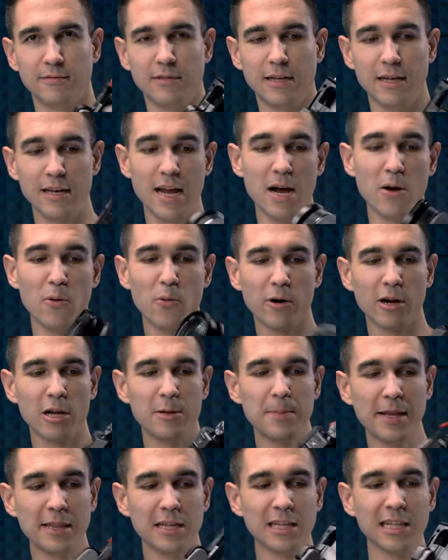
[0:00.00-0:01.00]
and not worry
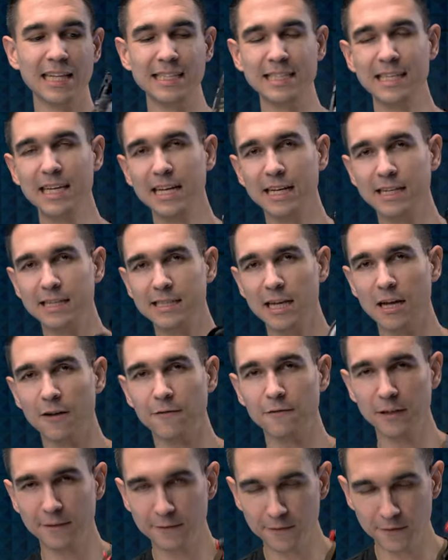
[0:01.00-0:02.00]
about the lens hitting
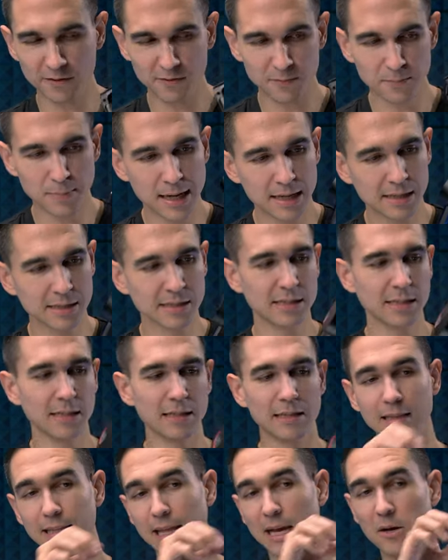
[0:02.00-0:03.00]
itself if you've balanced it
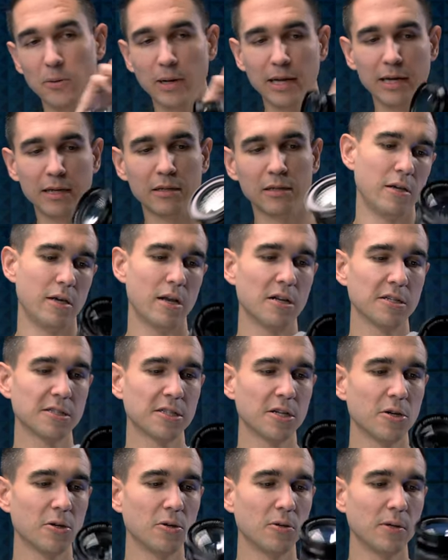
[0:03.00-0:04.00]
that way. It
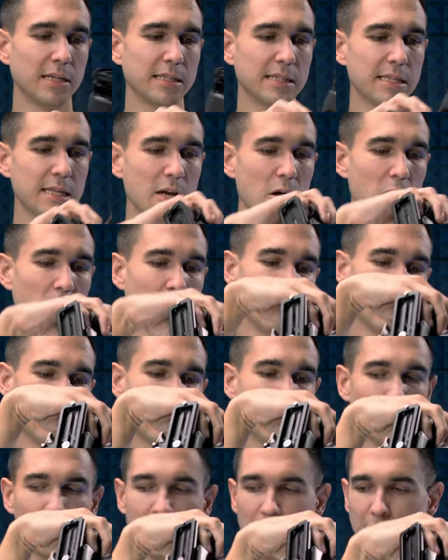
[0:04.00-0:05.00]
also is the only
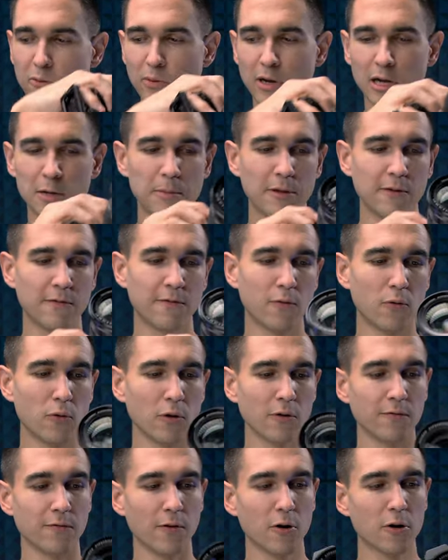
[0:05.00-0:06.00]
gimbal I would recommend
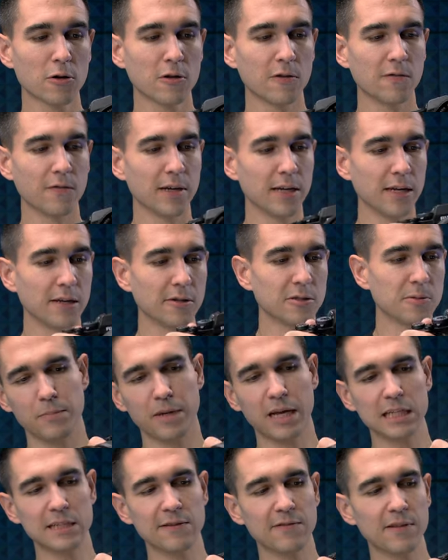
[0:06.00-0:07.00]
for vertical videos
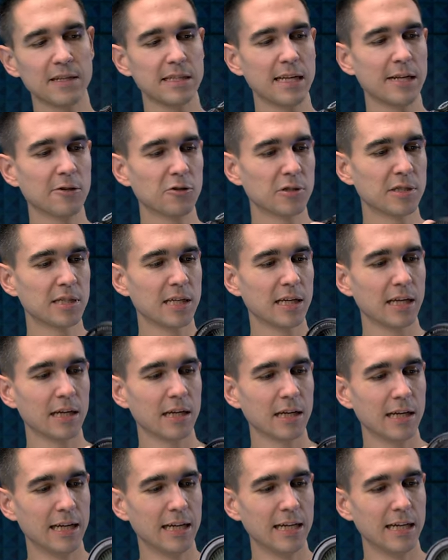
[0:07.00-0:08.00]
because of this
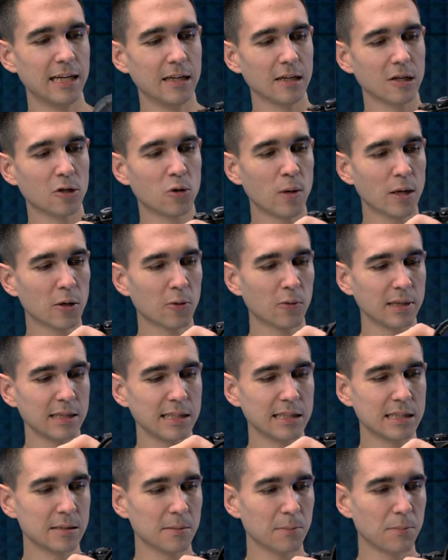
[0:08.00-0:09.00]
interesting quick
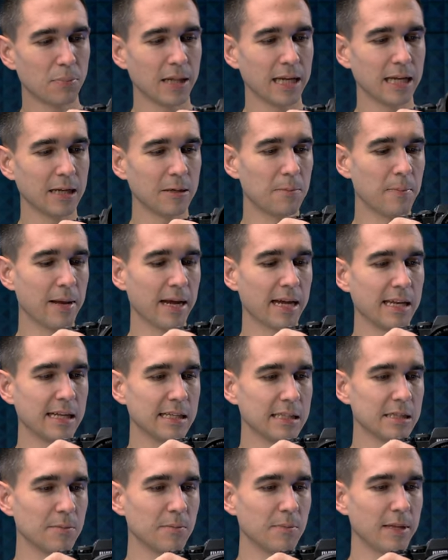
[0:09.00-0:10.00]
release plate
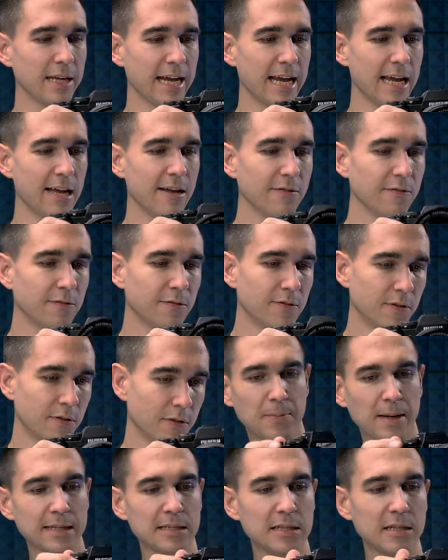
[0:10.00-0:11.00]
mechanism they have.
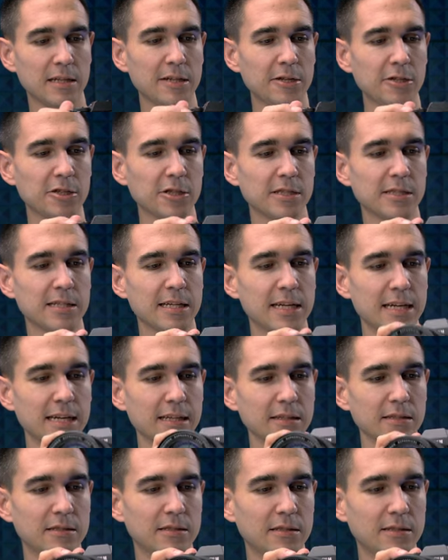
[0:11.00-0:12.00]
Basically, you just
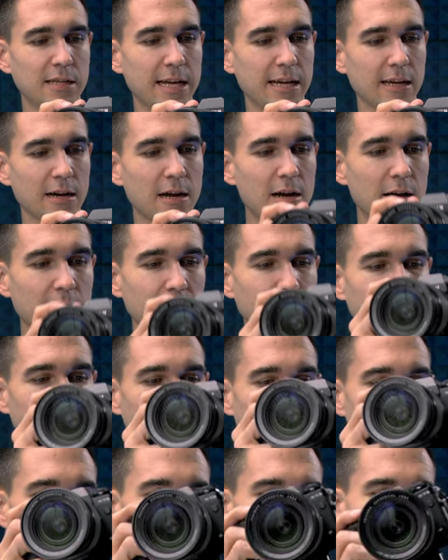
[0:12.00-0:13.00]
take it
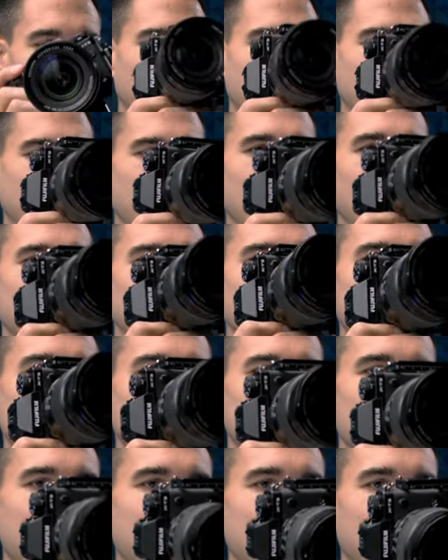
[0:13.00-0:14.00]
off and
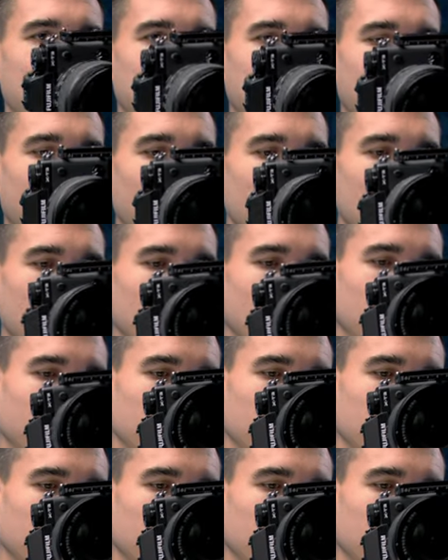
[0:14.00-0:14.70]
slide it in vertically.